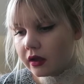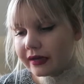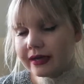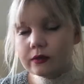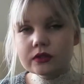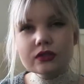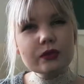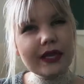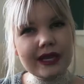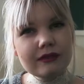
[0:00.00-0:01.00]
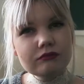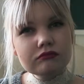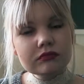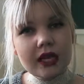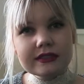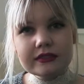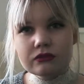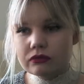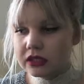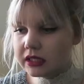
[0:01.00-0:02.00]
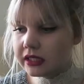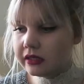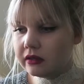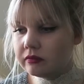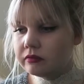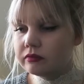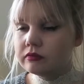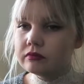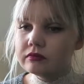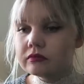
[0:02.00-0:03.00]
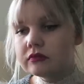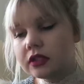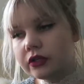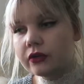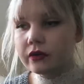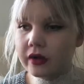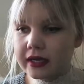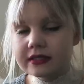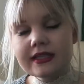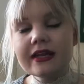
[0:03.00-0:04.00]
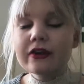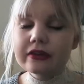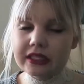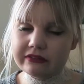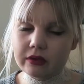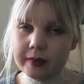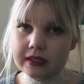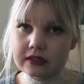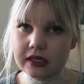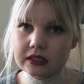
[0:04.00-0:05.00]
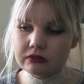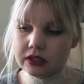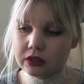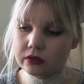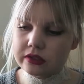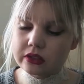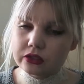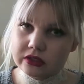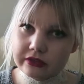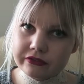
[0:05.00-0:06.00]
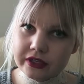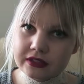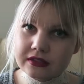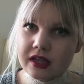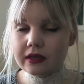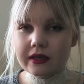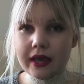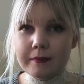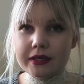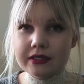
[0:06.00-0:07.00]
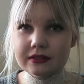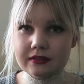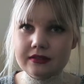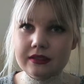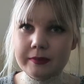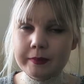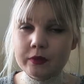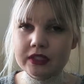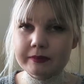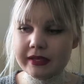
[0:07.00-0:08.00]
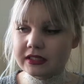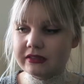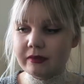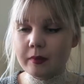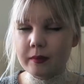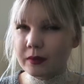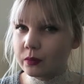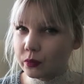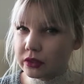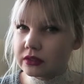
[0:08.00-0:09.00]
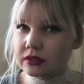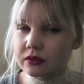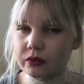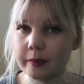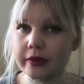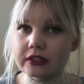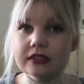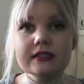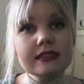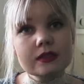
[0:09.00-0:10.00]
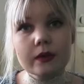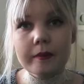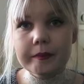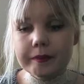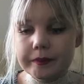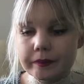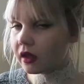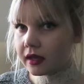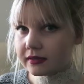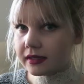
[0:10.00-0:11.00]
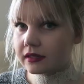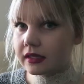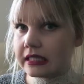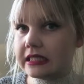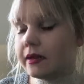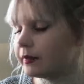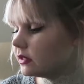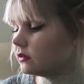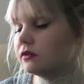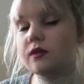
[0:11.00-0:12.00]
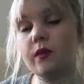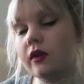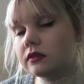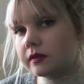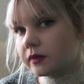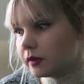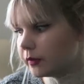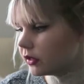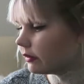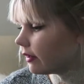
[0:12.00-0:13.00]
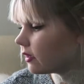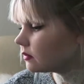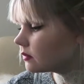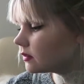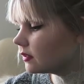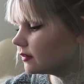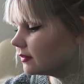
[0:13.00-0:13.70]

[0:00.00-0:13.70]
again, it was just okay. I didn't really, you know, I could take it or leave it basically. I didn't really notice a huge difference. I think again, because this is a bit more expensive, I probably wouldn't repurchase this one. It's like a lucky dip. I just don't know what I'm gonna fill out next.